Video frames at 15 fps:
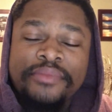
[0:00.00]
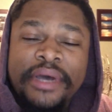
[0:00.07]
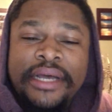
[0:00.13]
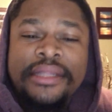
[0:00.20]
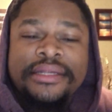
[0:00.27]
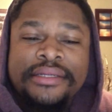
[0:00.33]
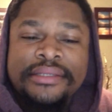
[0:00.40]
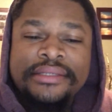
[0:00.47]

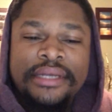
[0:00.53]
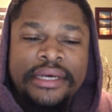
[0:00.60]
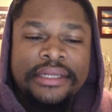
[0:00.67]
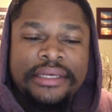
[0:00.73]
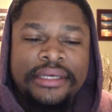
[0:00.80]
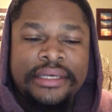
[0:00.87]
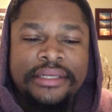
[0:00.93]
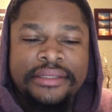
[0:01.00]
pilot a
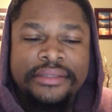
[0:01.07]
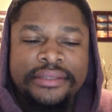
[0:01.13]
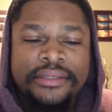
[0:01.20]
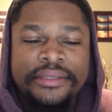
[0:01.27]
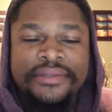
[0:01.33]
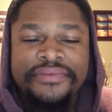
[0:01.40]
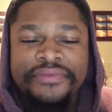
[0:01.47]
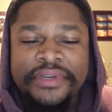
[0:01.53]
study into
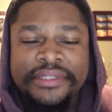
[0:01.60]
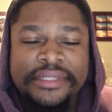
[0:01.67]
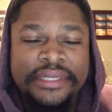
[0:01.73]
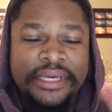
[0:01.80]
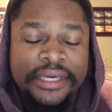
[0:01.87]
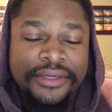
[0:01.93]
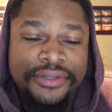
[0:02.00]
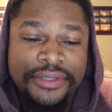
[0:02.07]
this
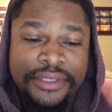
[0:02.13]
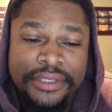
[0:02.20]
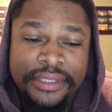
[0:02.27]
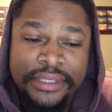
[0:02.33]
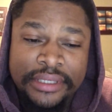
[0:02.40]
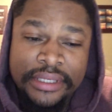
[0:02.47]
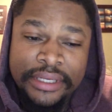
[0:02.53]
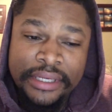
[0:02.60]

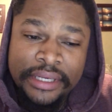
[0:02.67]
investigation,